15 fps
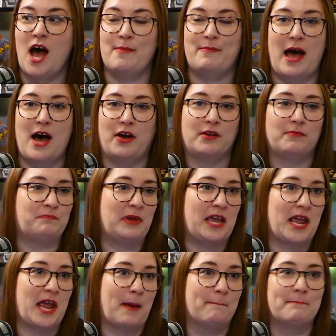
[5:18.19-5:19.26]
about
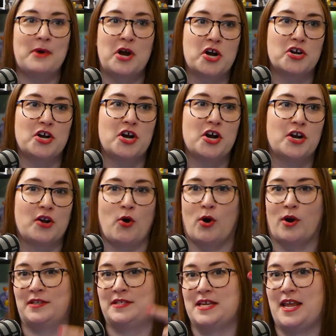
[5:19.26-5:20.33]
being murdered
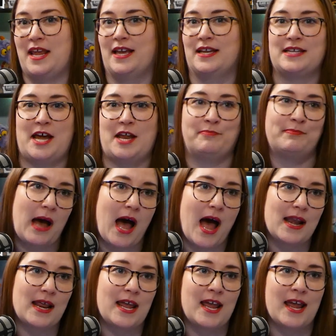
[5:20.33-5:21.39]
or seeing a dead
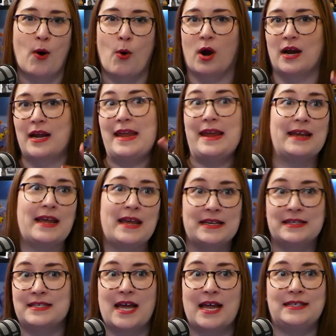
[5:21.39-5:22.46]
body or eating
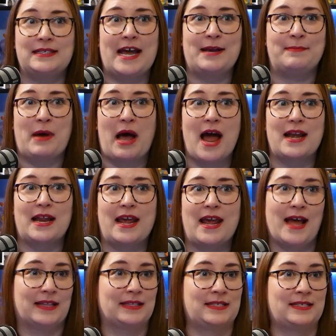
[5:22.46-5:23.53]
said dead body,
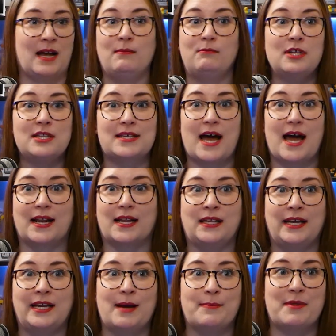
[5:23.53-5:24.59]
and someone's got to
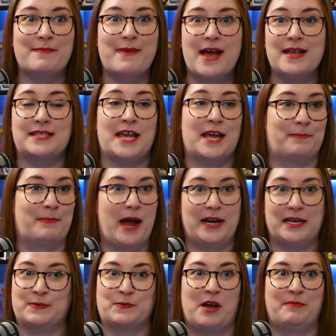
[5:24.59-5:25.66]
clean up the mess. It might
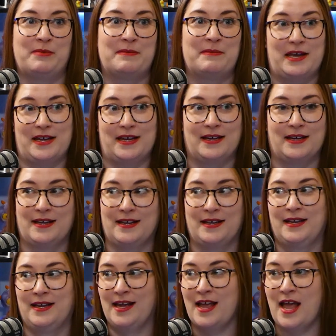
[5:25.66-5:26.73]
as well be me.
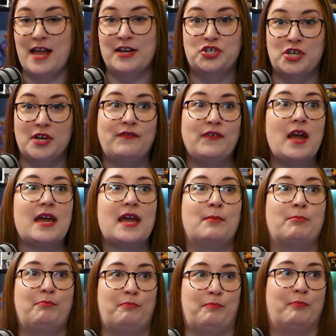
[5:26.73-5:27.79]
and she
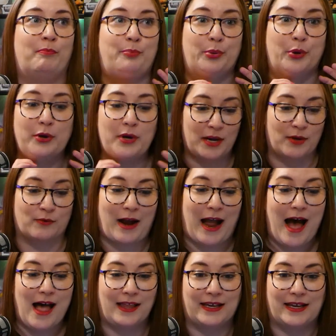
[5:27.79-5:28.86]
fucking boot and
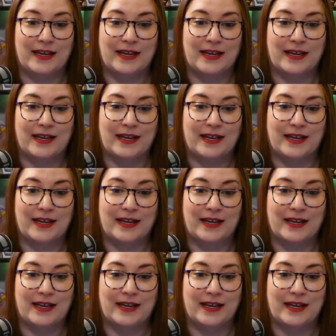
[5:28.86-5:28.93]
rally.